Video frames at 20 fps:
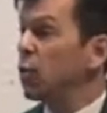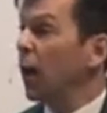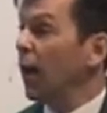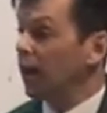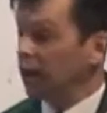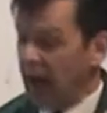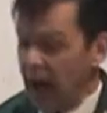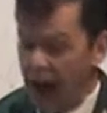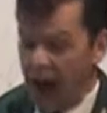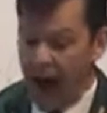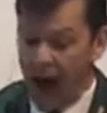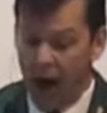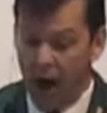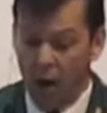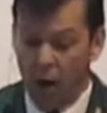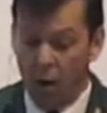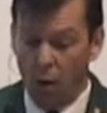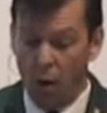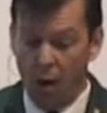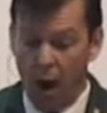to
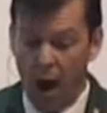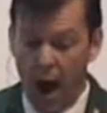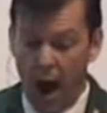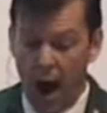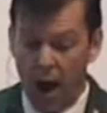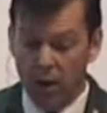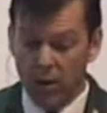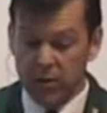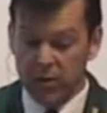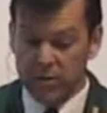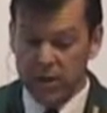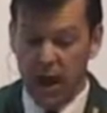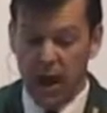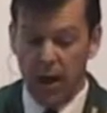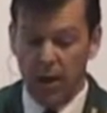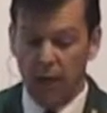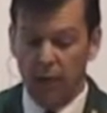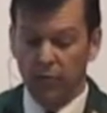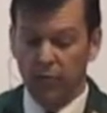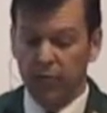allow
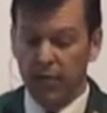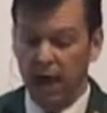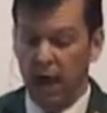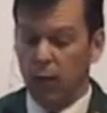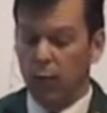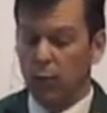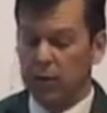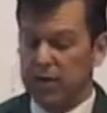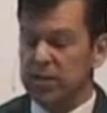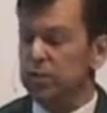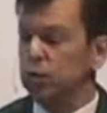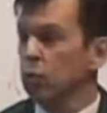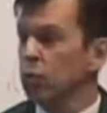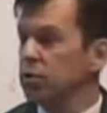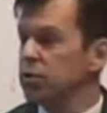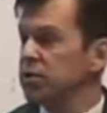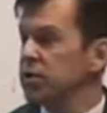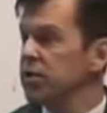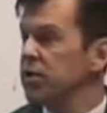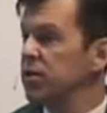ourselves and our
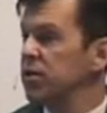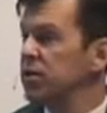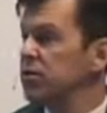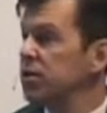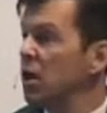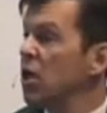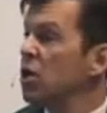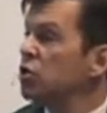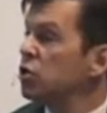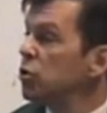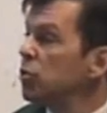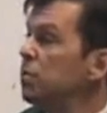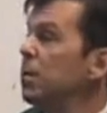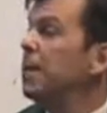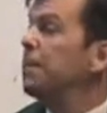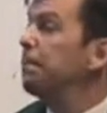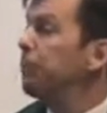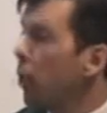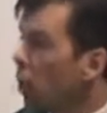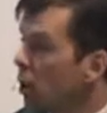resources to
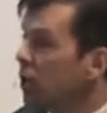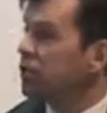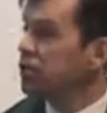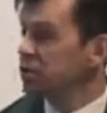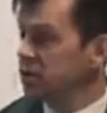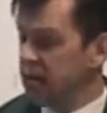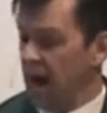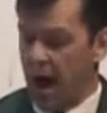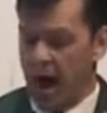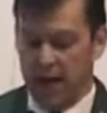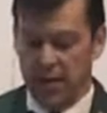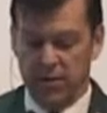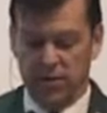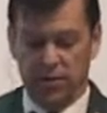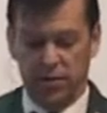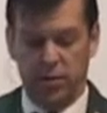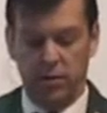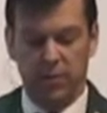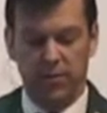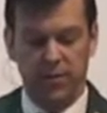be put to God's
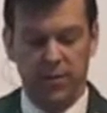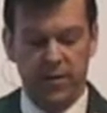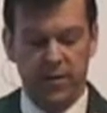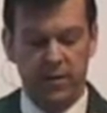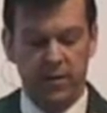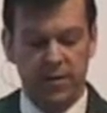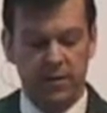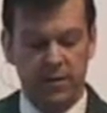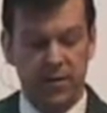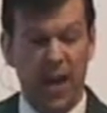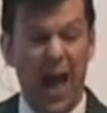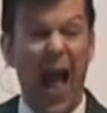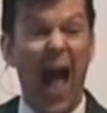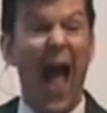service.